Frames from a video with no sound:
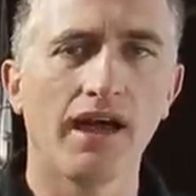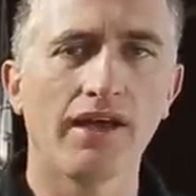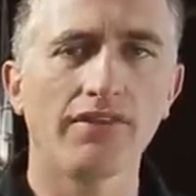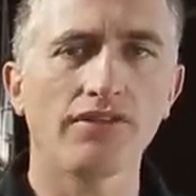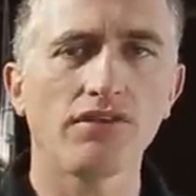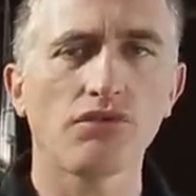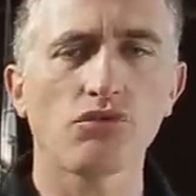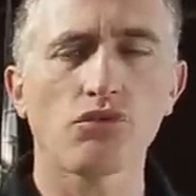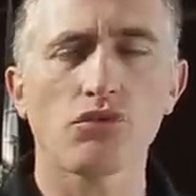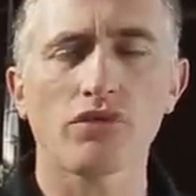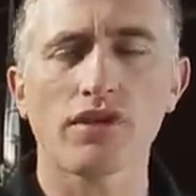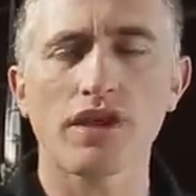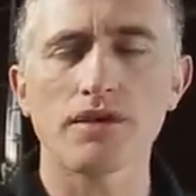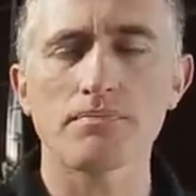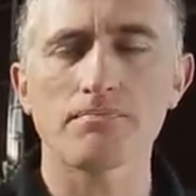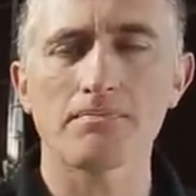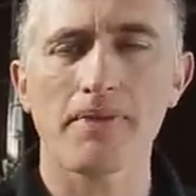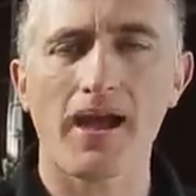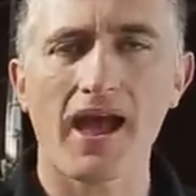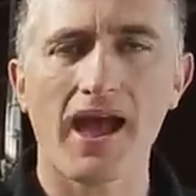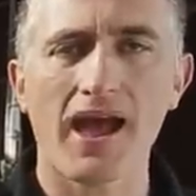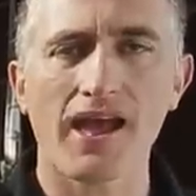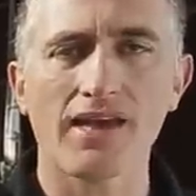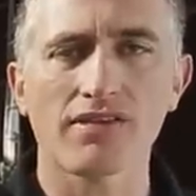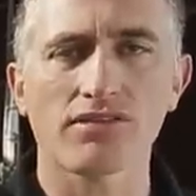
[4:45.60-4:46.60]
And this was a
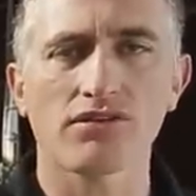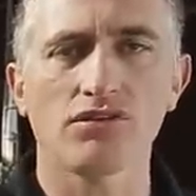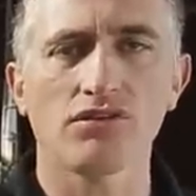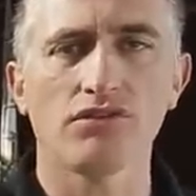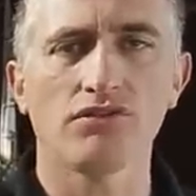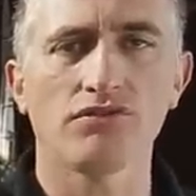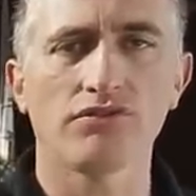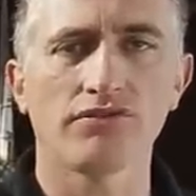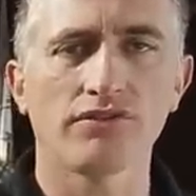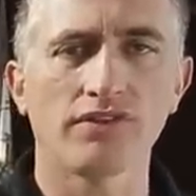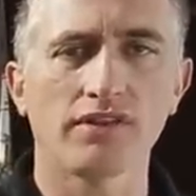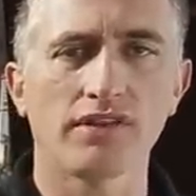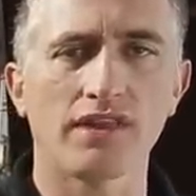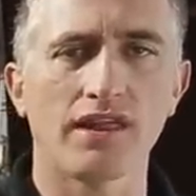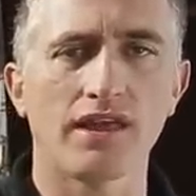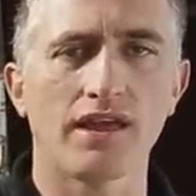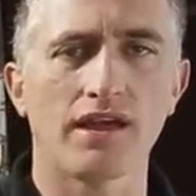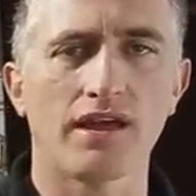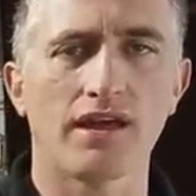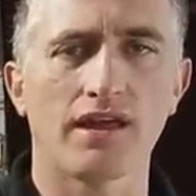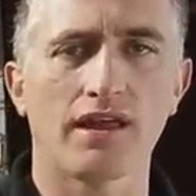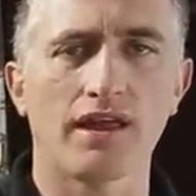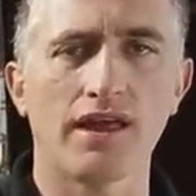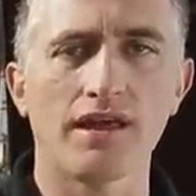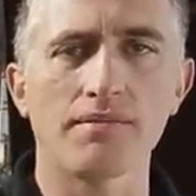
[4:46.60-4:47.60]
passive
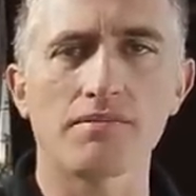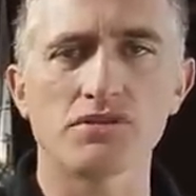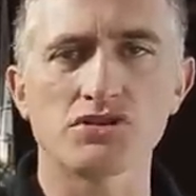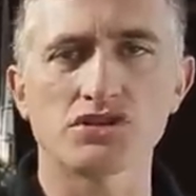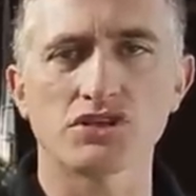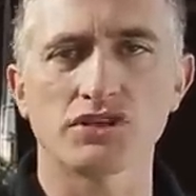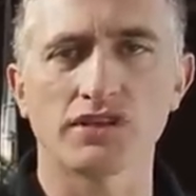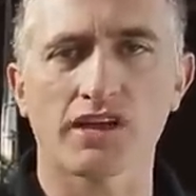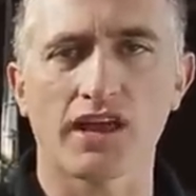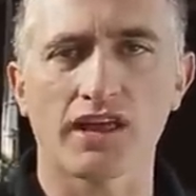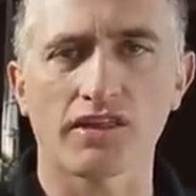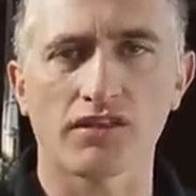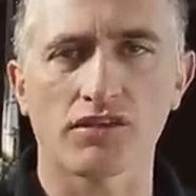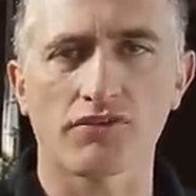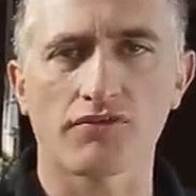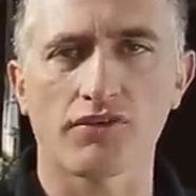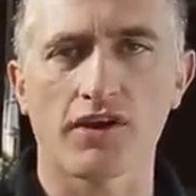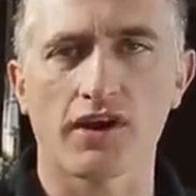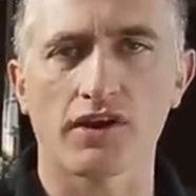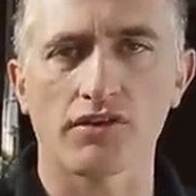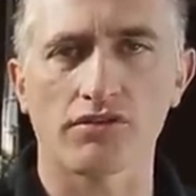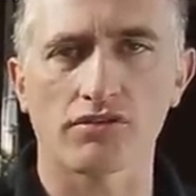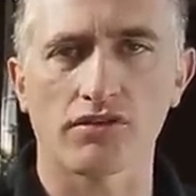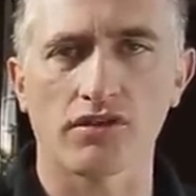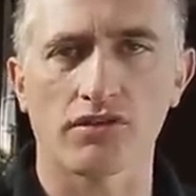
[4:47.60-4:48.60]
uh, image
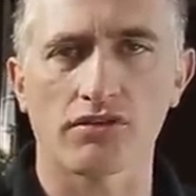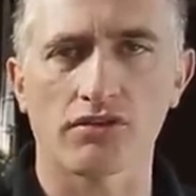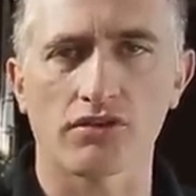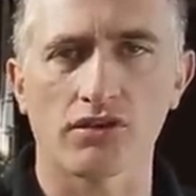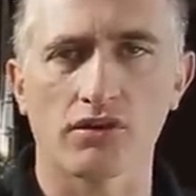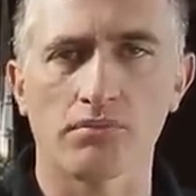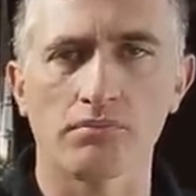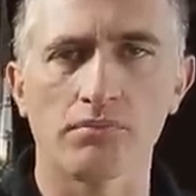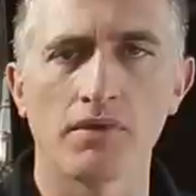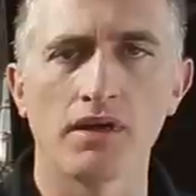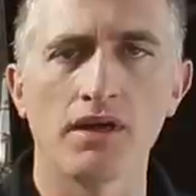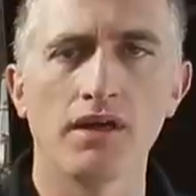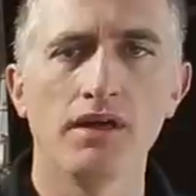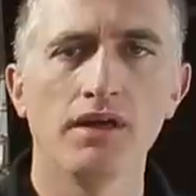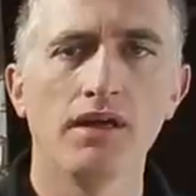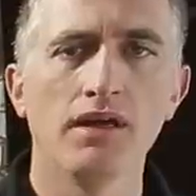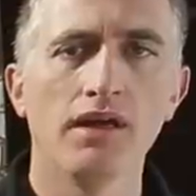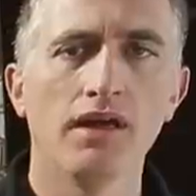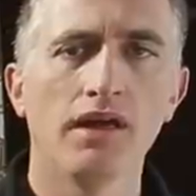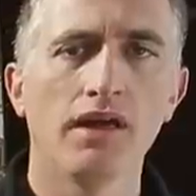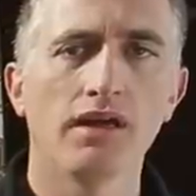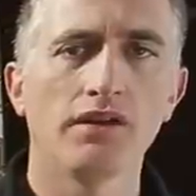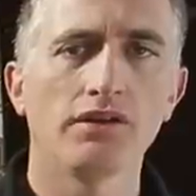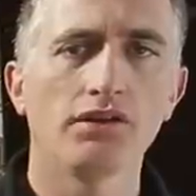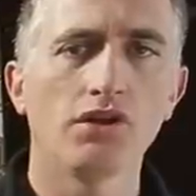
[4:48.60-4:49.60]
intensifier system.
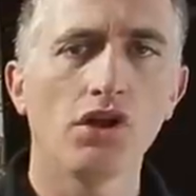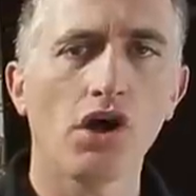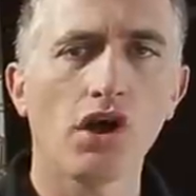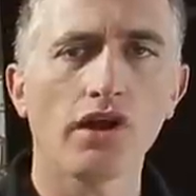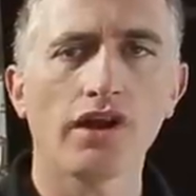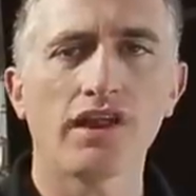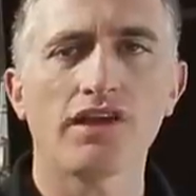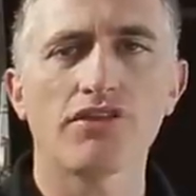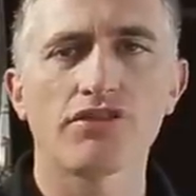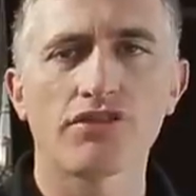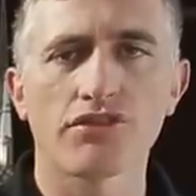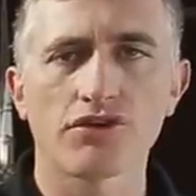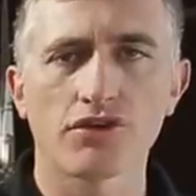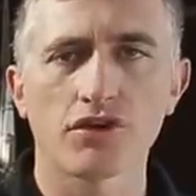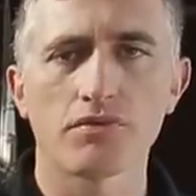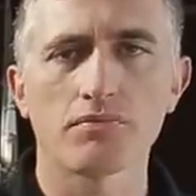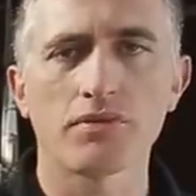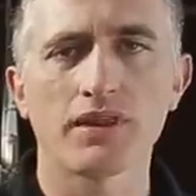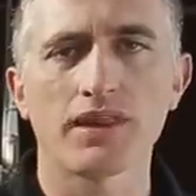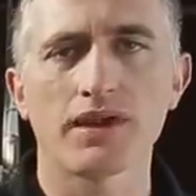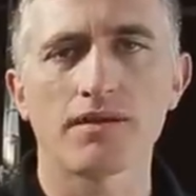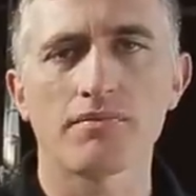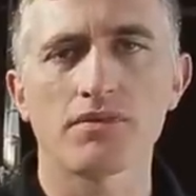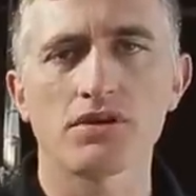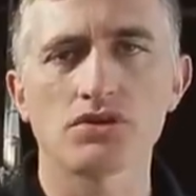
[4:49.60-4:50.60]
Not a
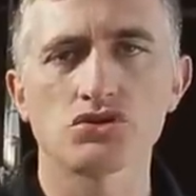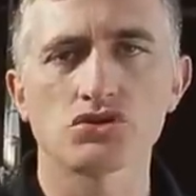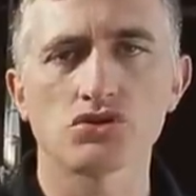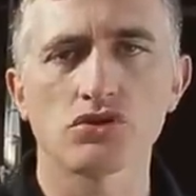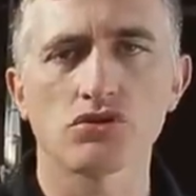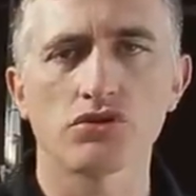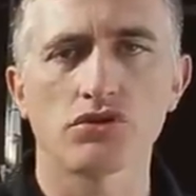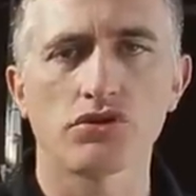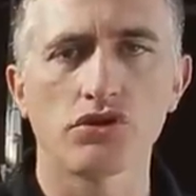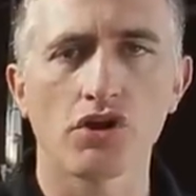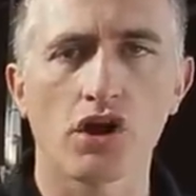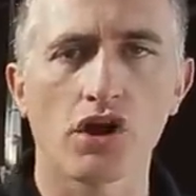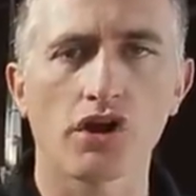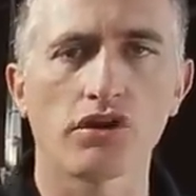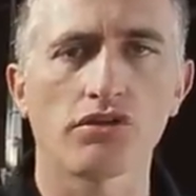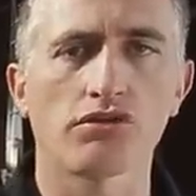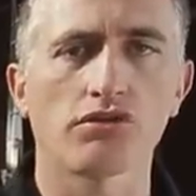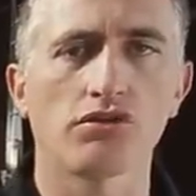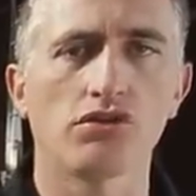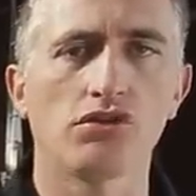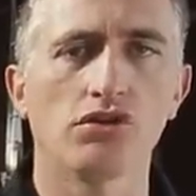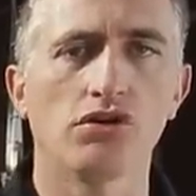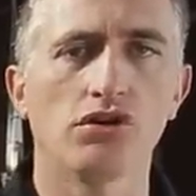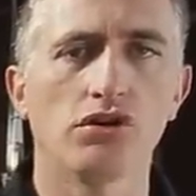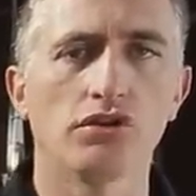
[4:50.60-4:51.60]
thermal imager, not
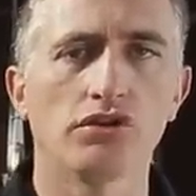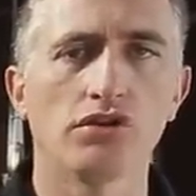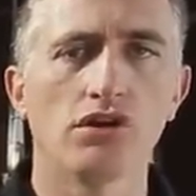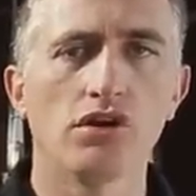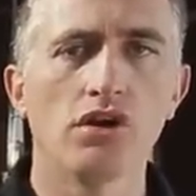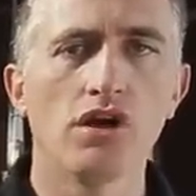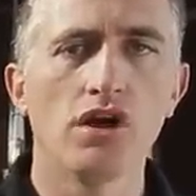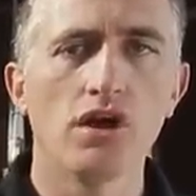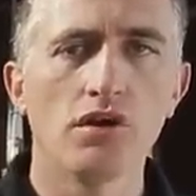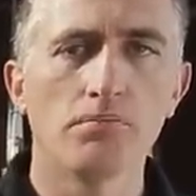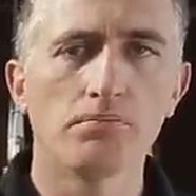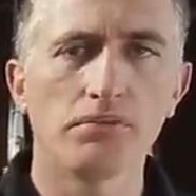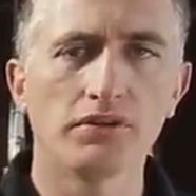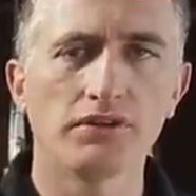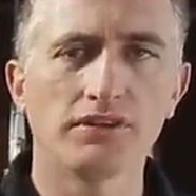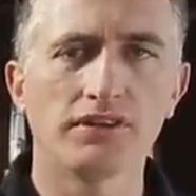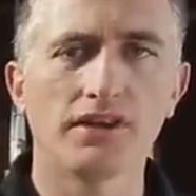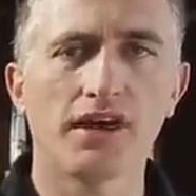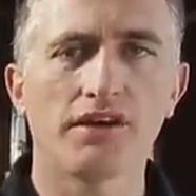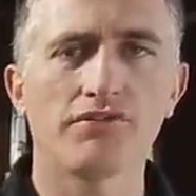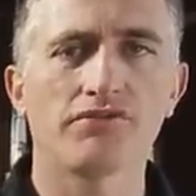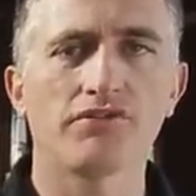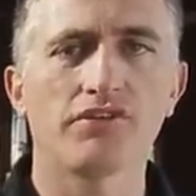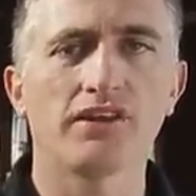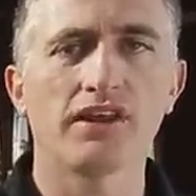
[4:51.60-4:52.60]
as good, but
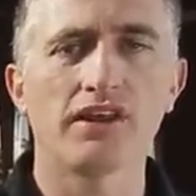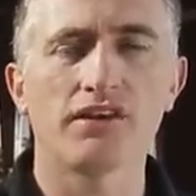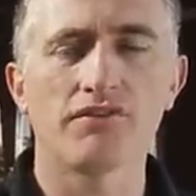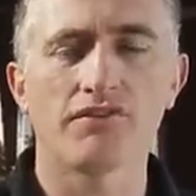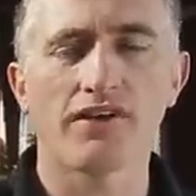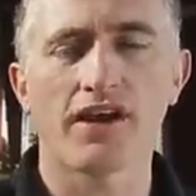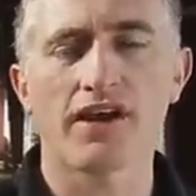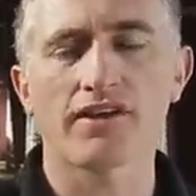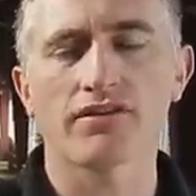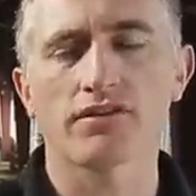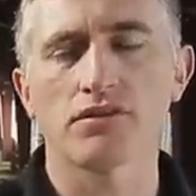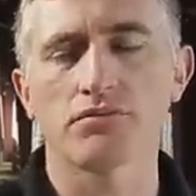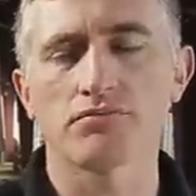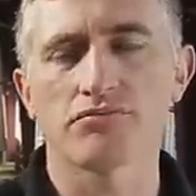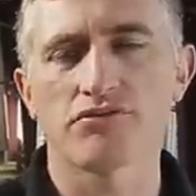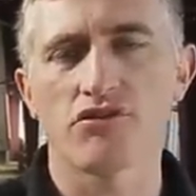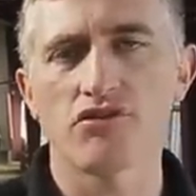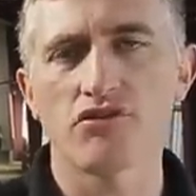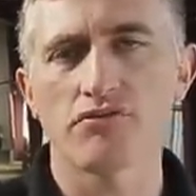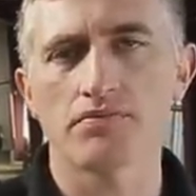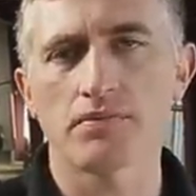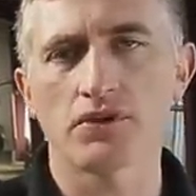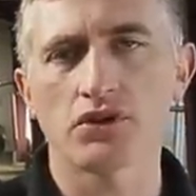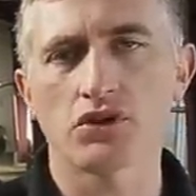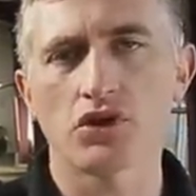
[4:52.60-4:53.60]
definitely a vast
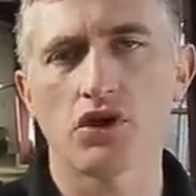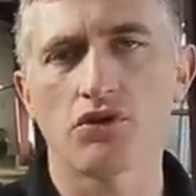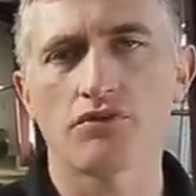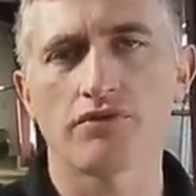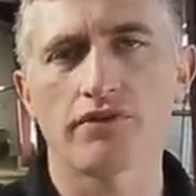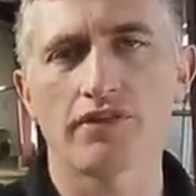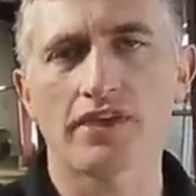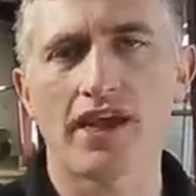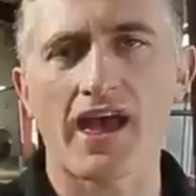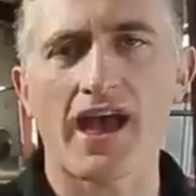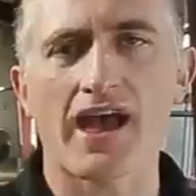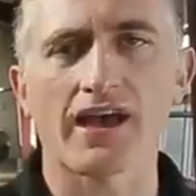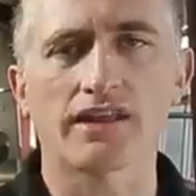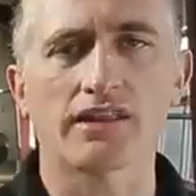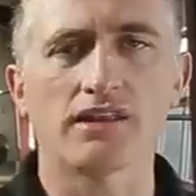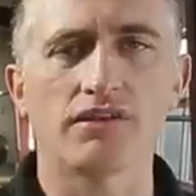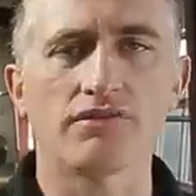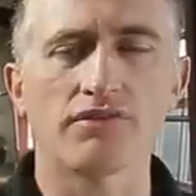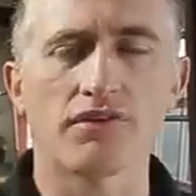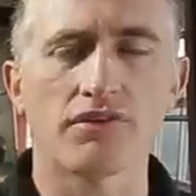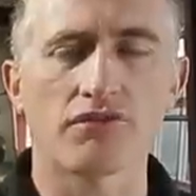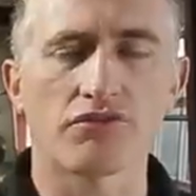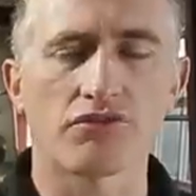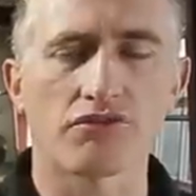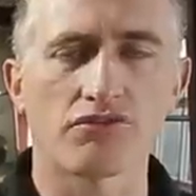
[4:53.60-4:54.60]
improvement over the
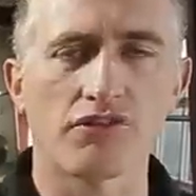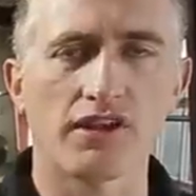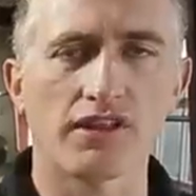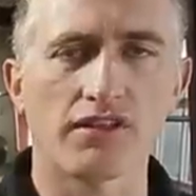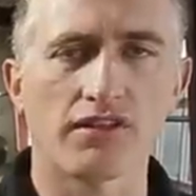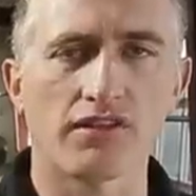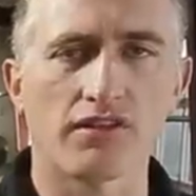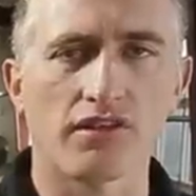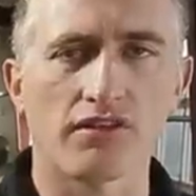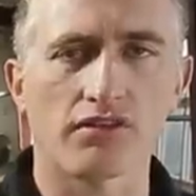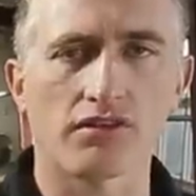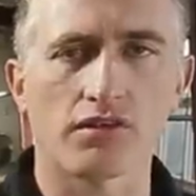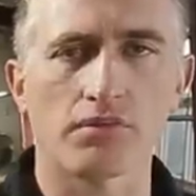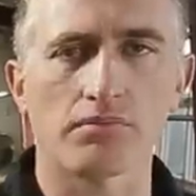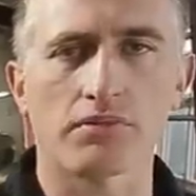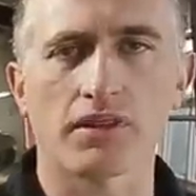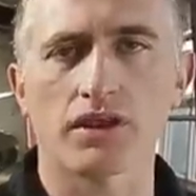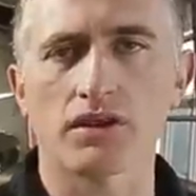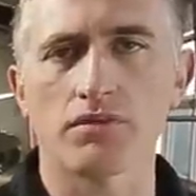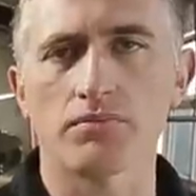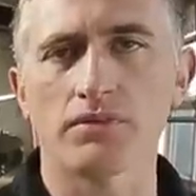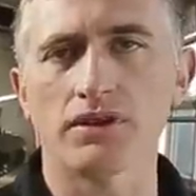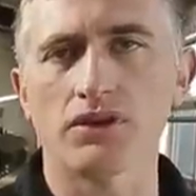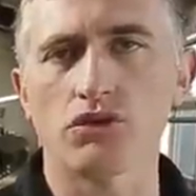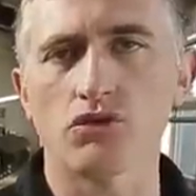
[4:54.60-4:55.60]
active infrared system
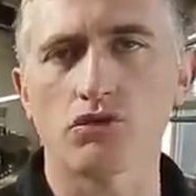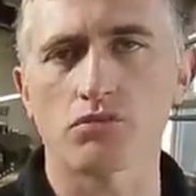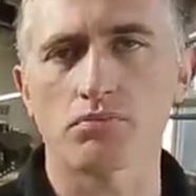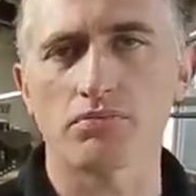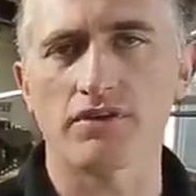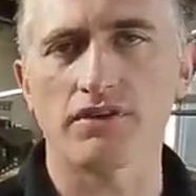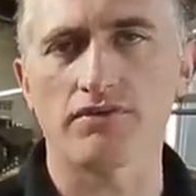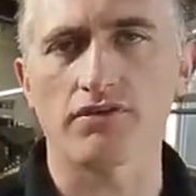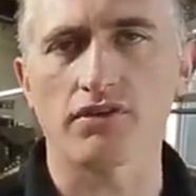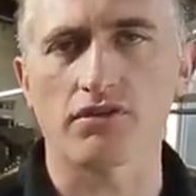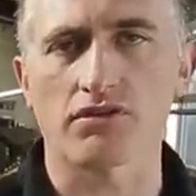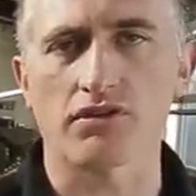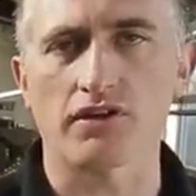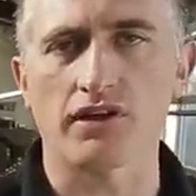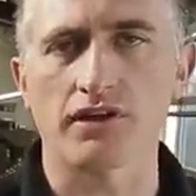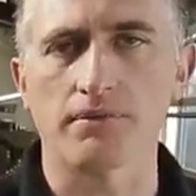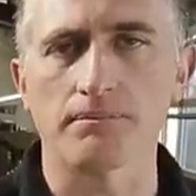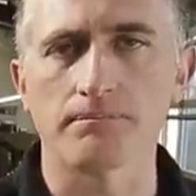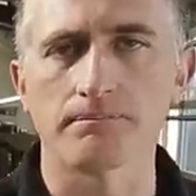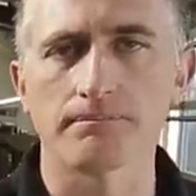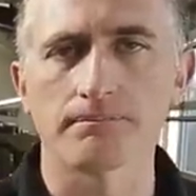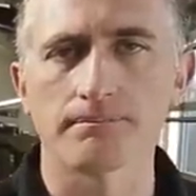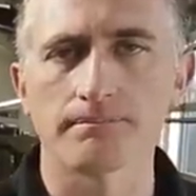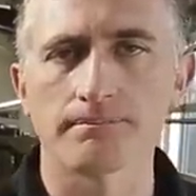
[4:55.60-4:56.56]
that had been used previously.